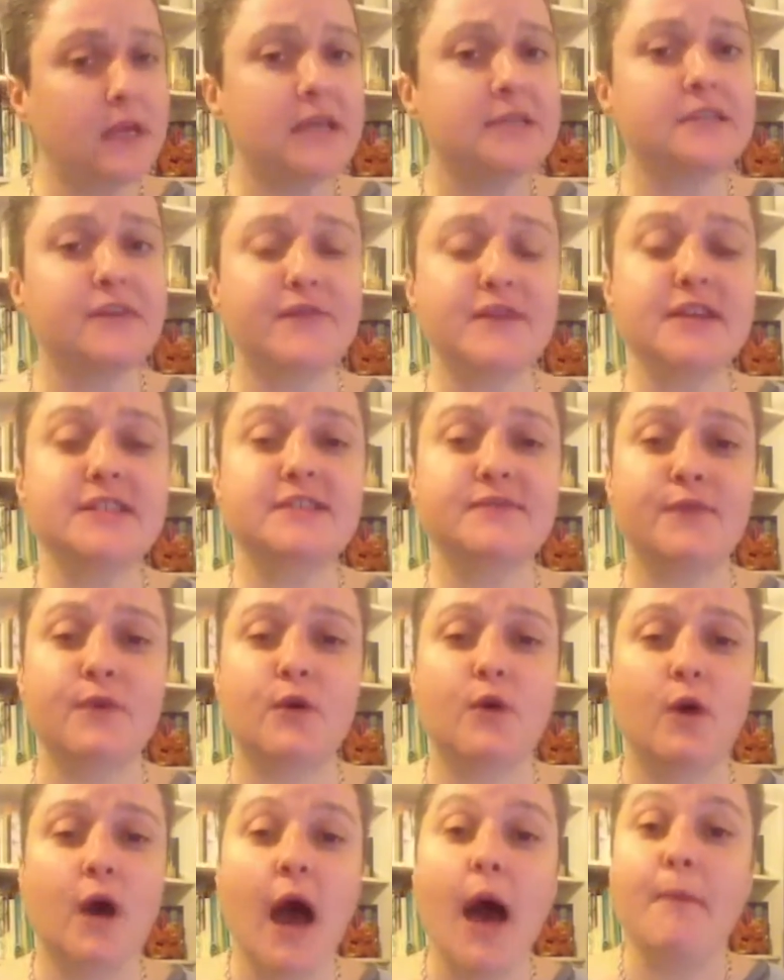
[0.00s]
So first of
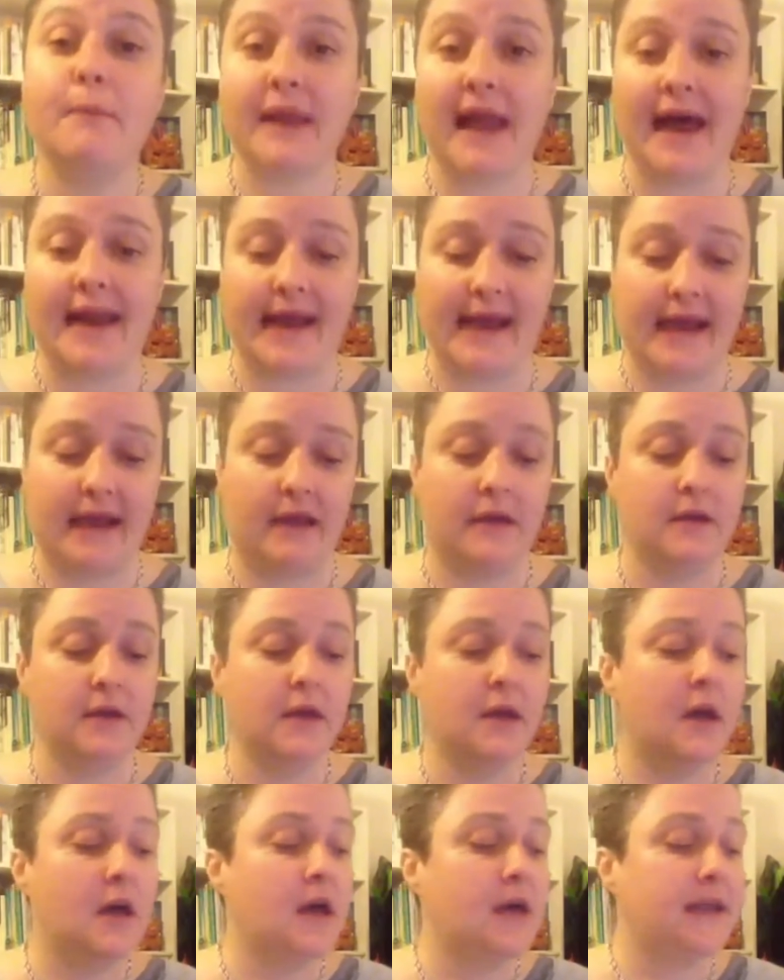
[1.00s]
all, planning.
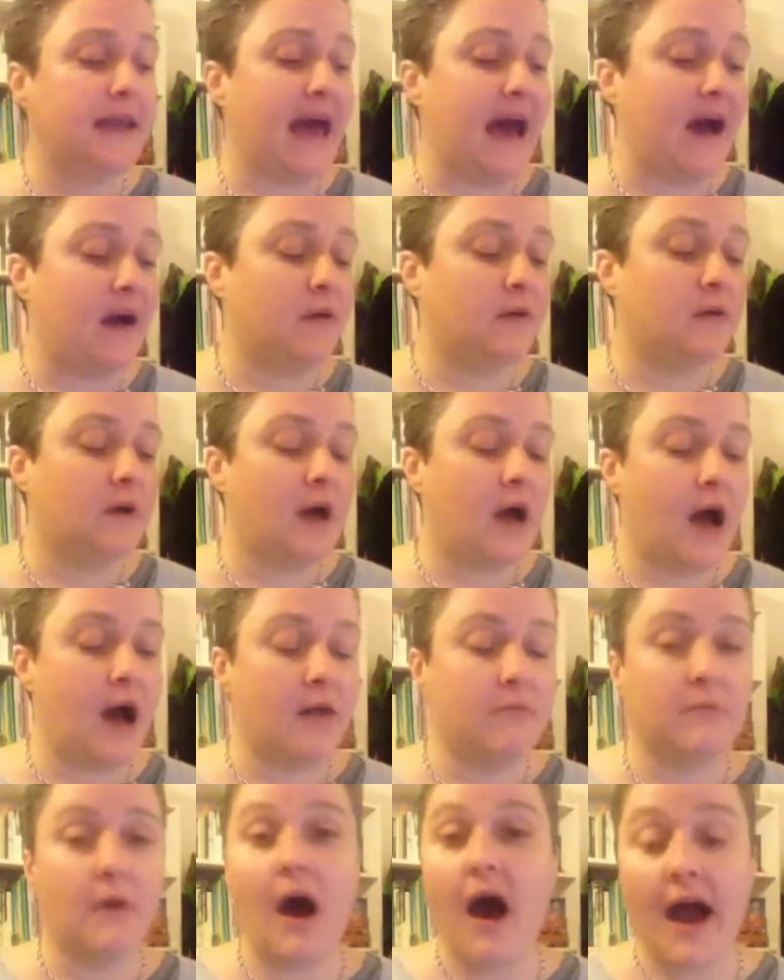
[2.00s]
Now,
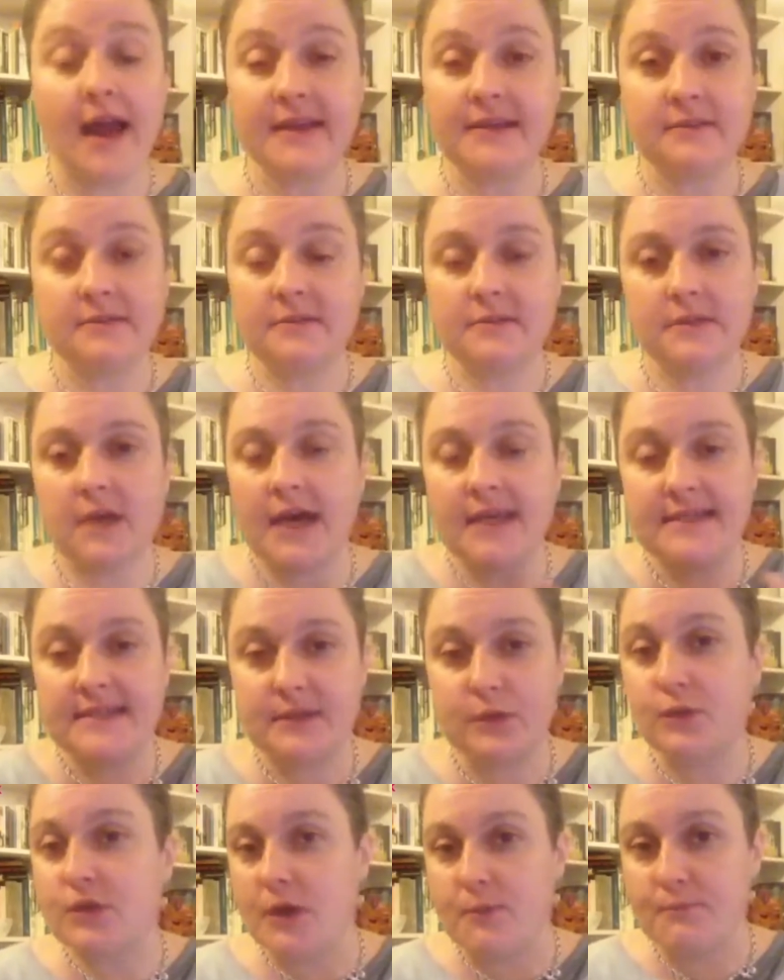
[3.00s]
I
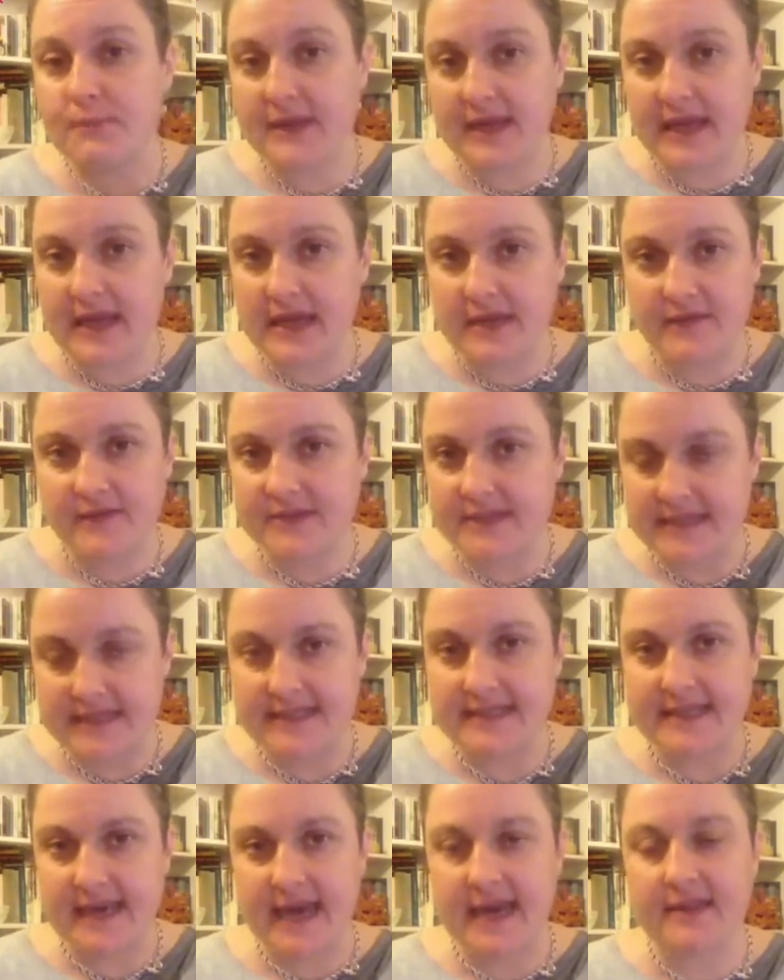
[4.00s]
still don't believe to
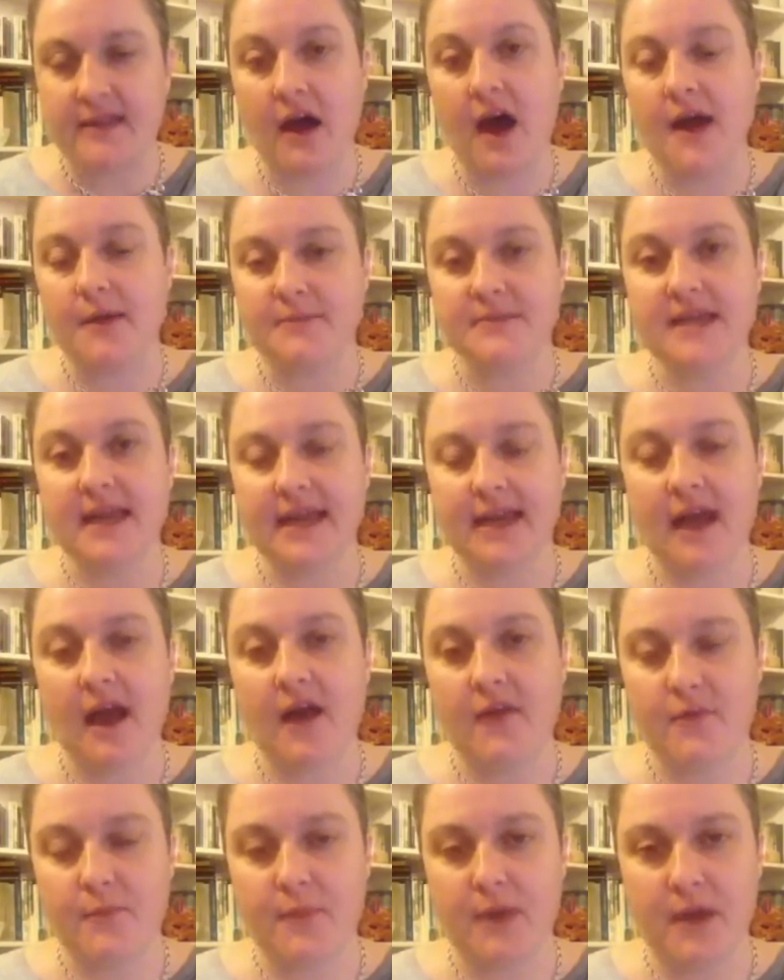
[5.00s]
this day that I'm telling
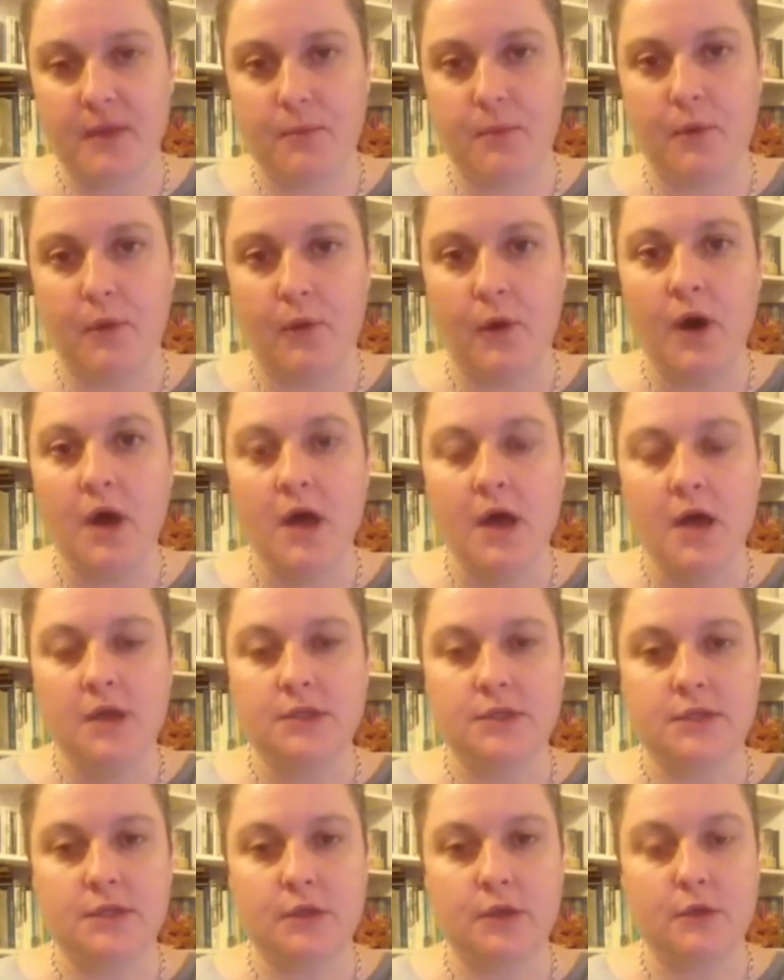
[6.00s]
other people
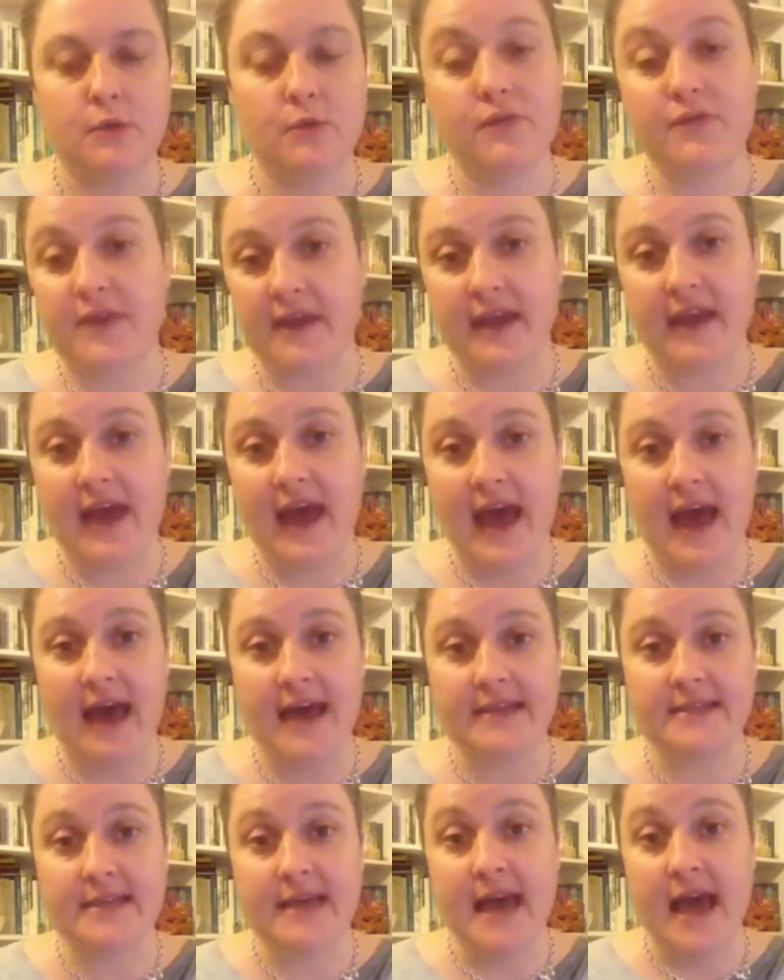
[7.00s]
to think
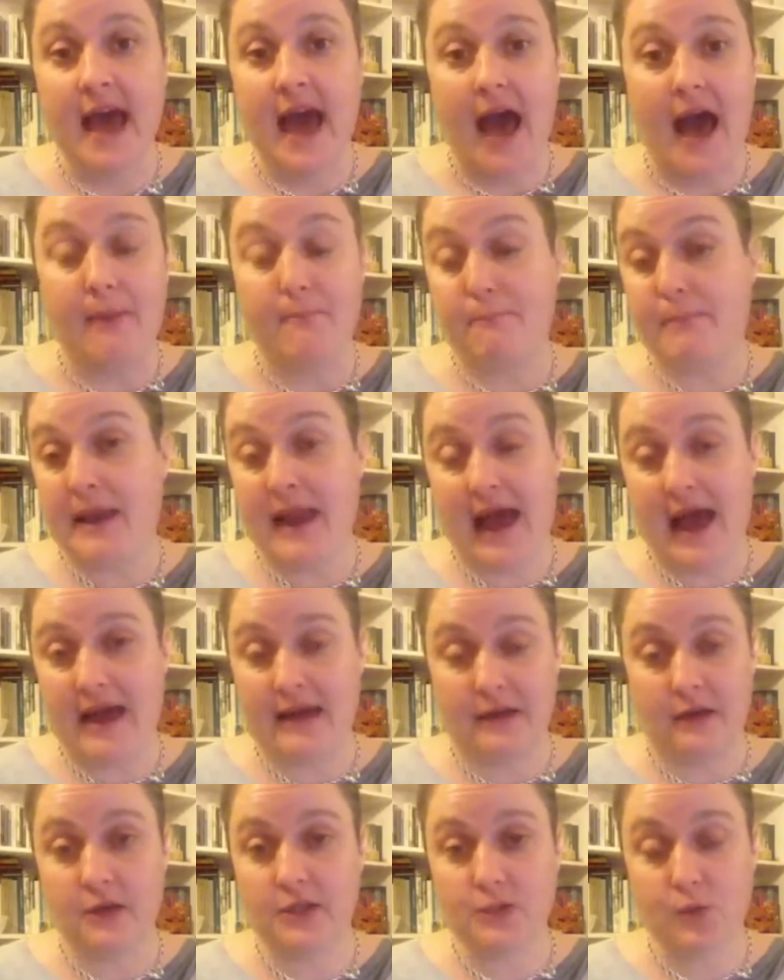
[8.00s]
ahead and plan,
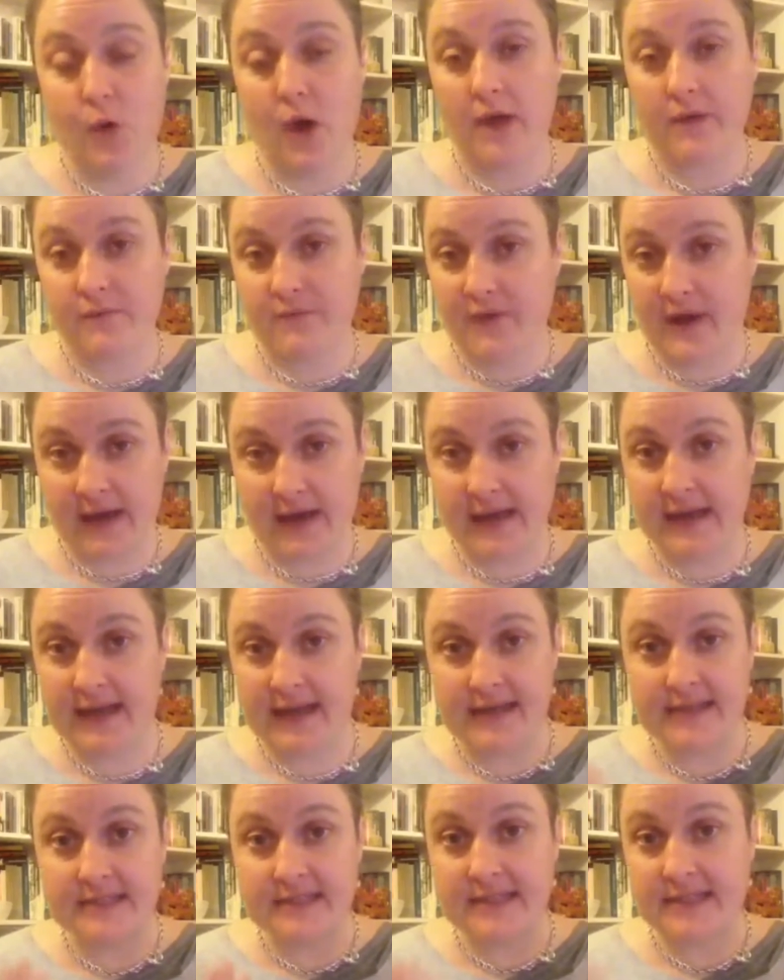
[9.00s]
because quite frankly,
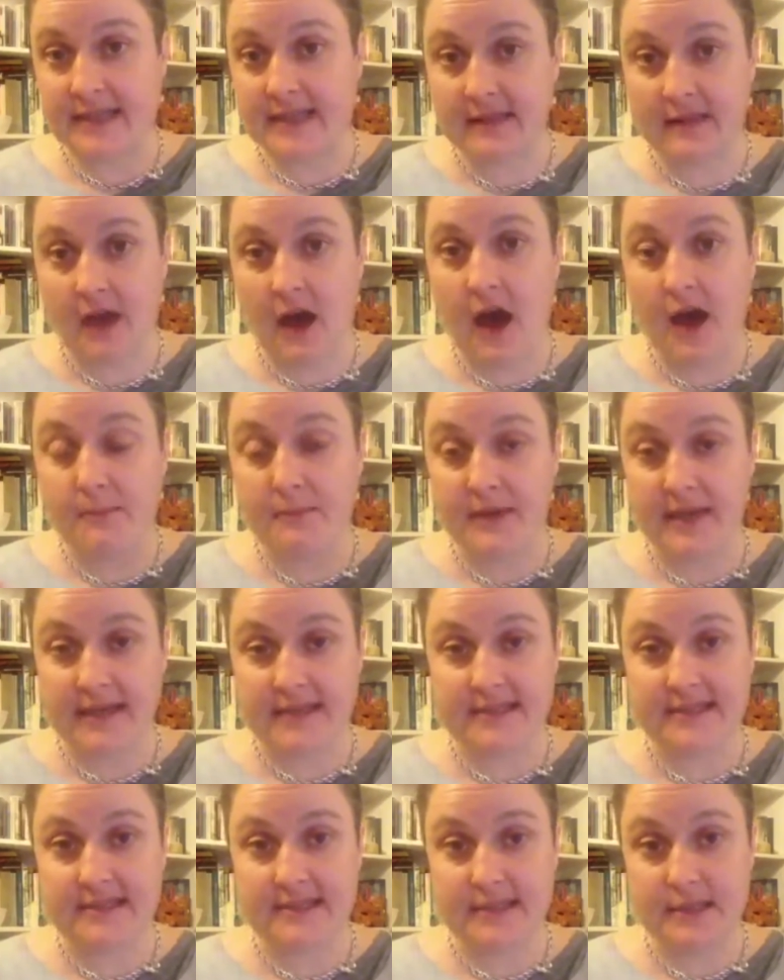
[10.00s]
it's the thing that I'm
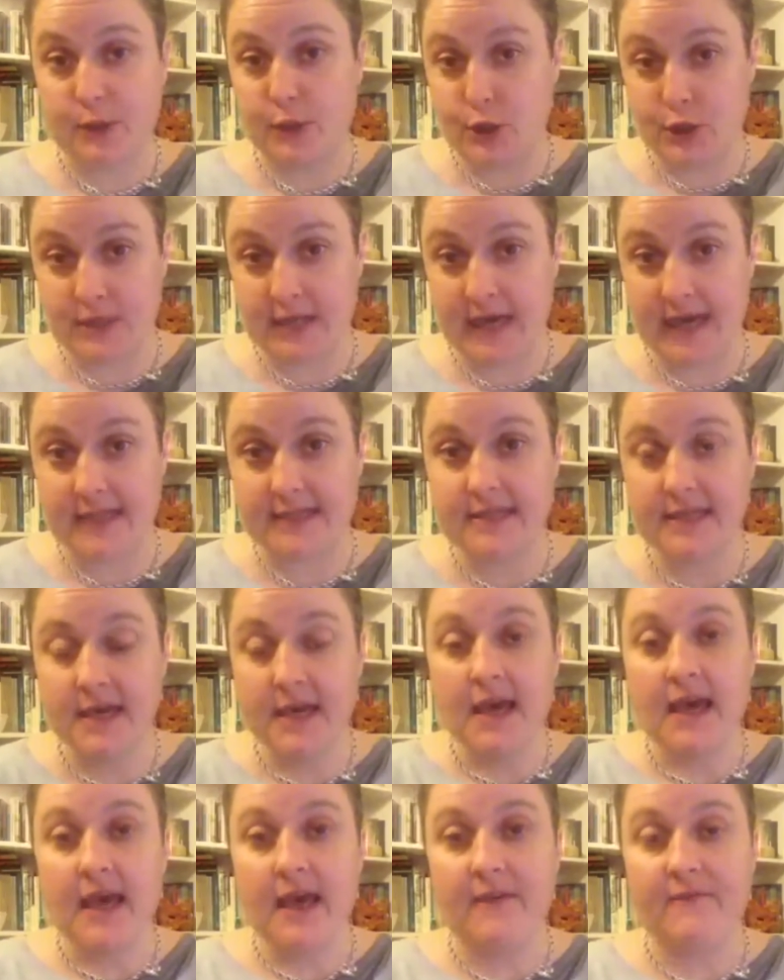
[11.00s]
least good at.
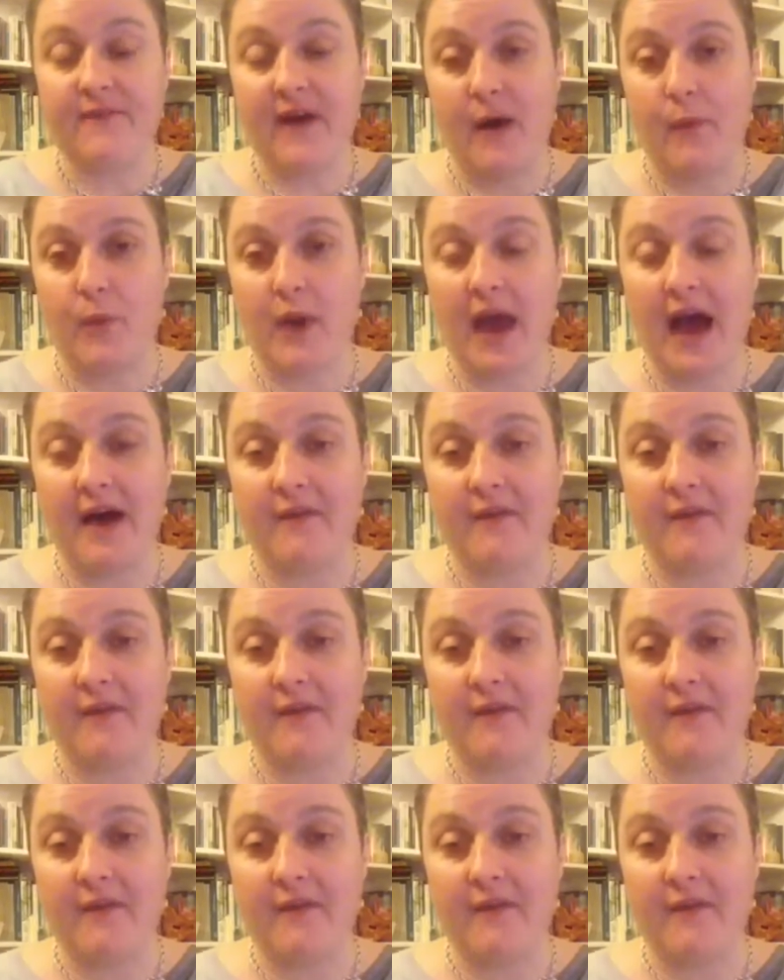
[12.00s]
In fact,